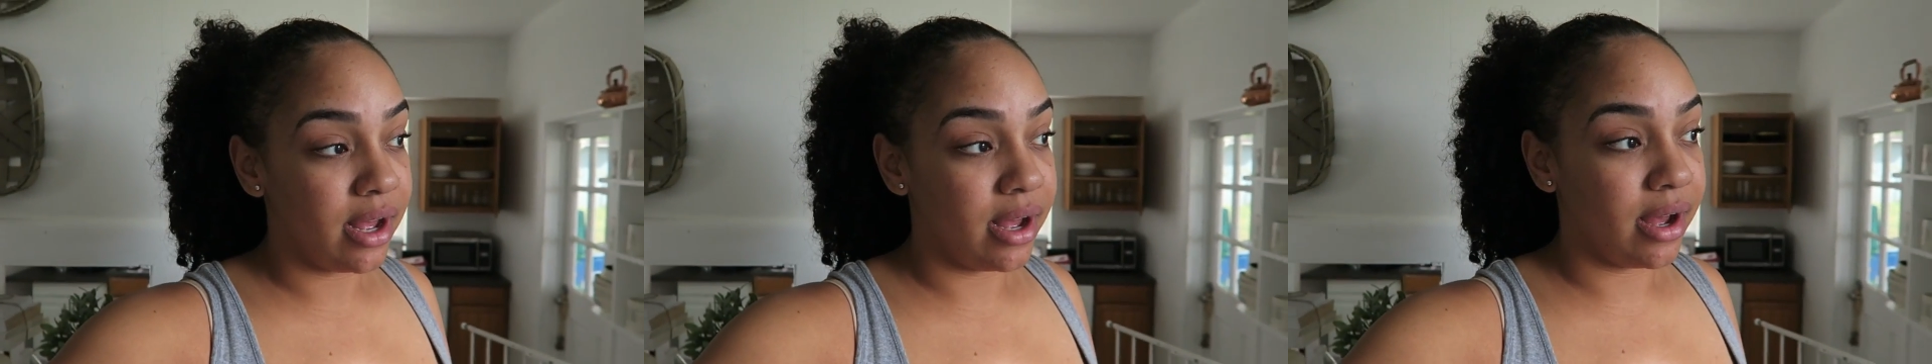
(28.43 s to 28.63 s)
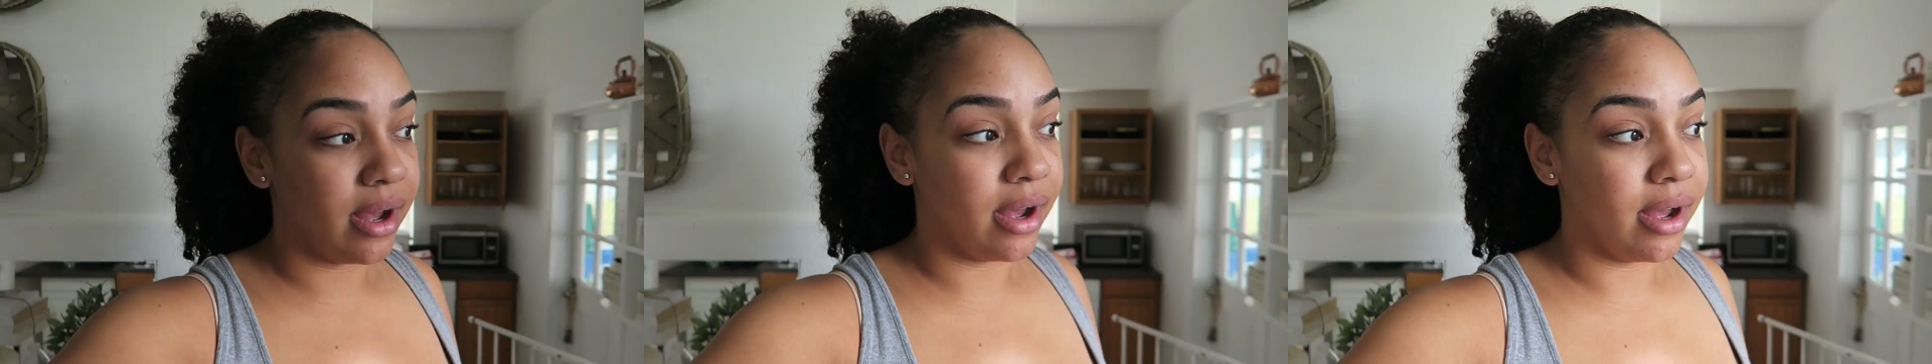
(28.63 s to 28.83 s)

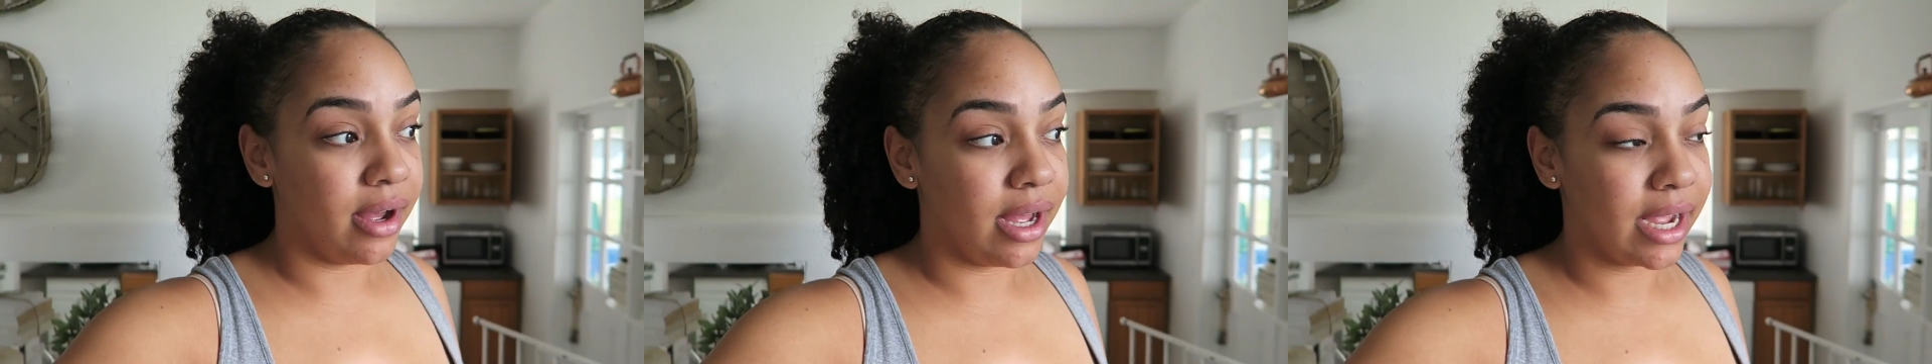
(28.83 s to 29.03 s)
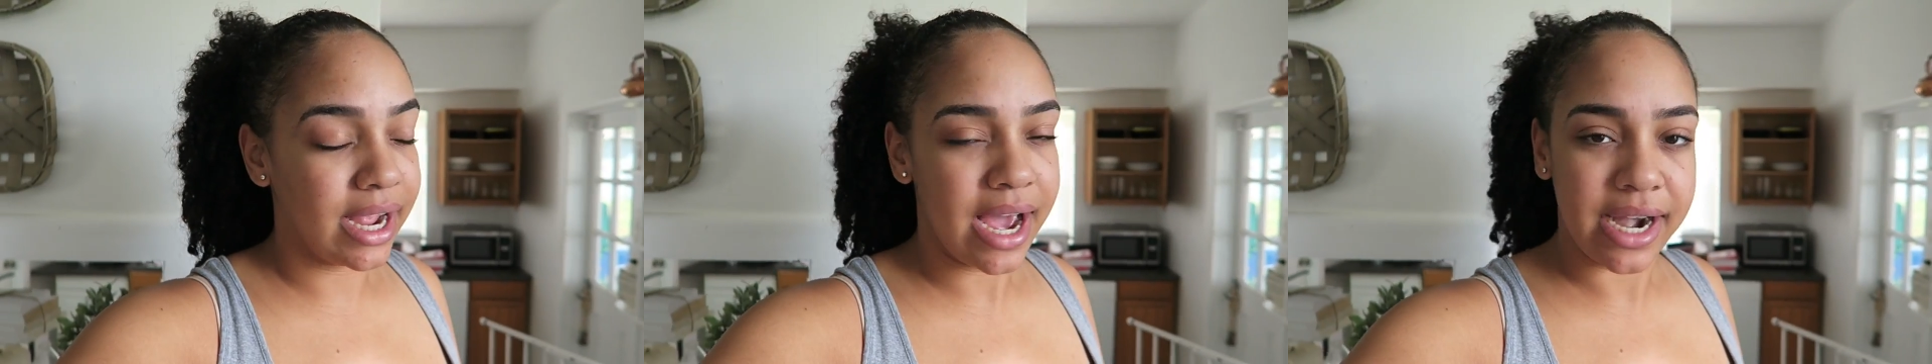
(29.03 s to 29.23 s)

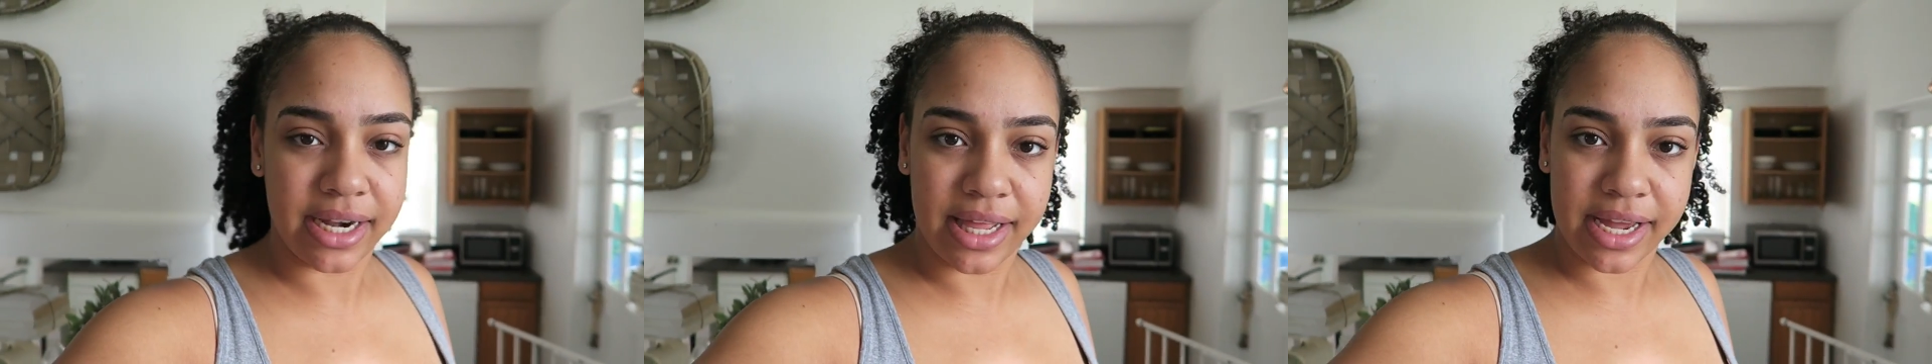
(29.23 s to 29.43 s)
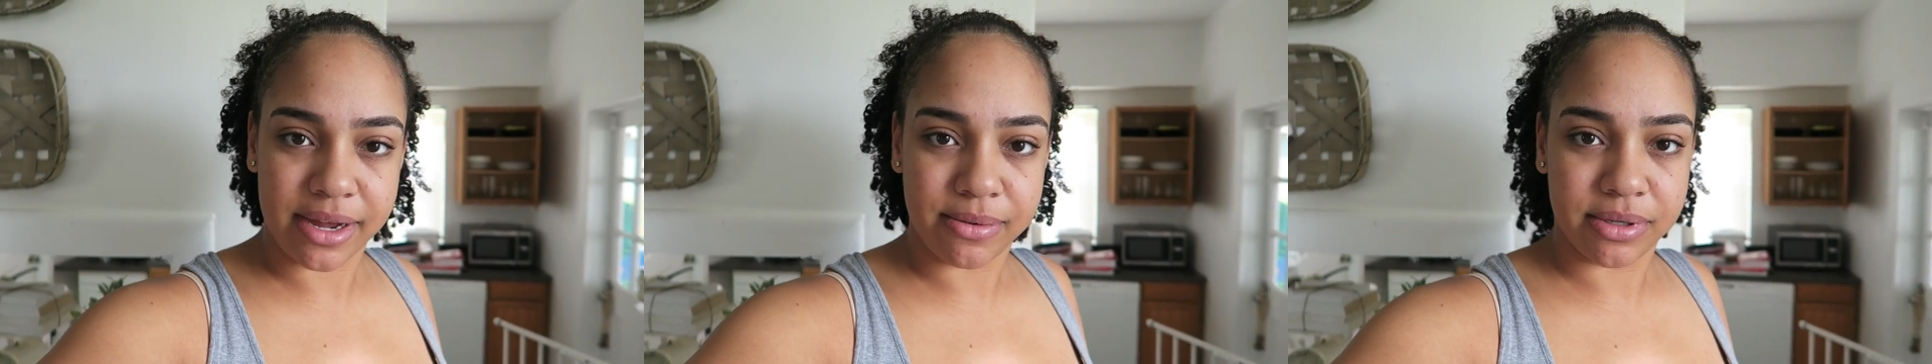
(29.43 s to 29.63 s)
I kind
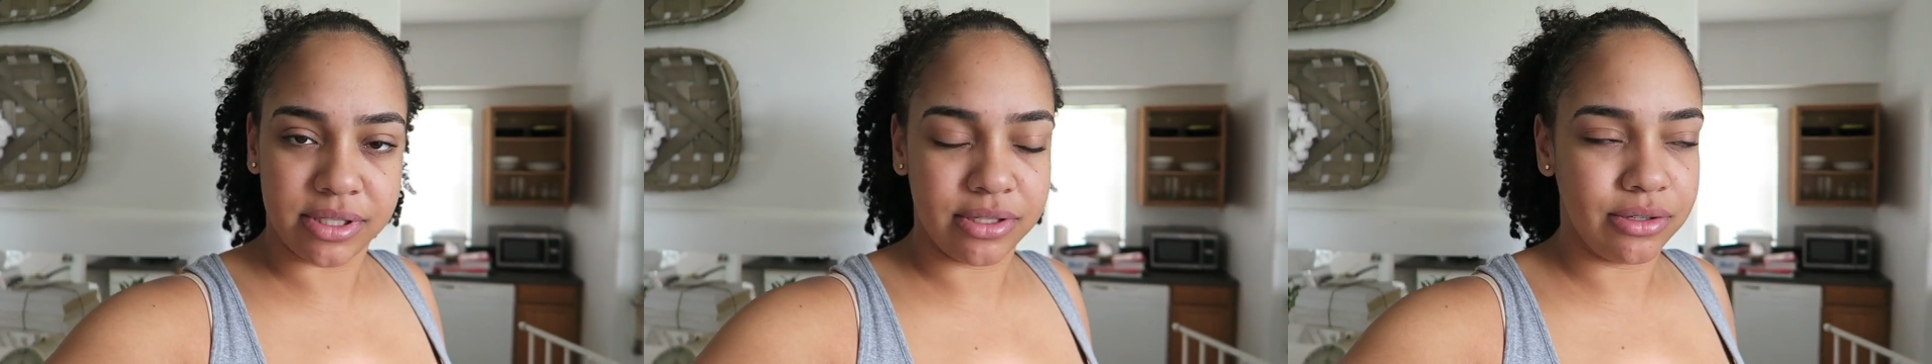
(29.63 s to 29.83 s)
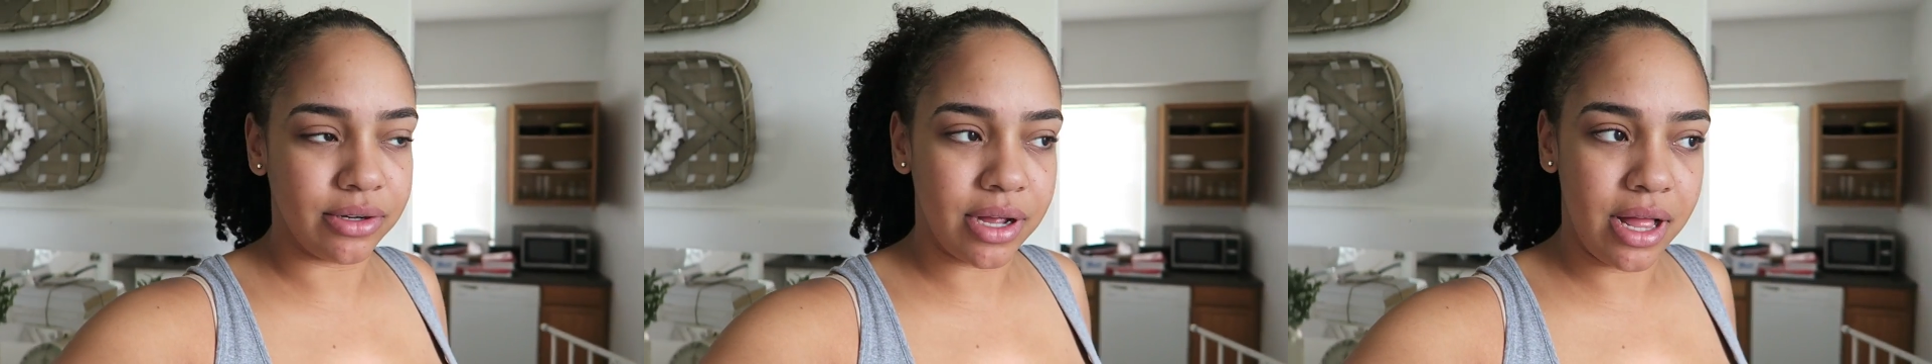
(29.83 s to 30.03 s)
of like it when it's a little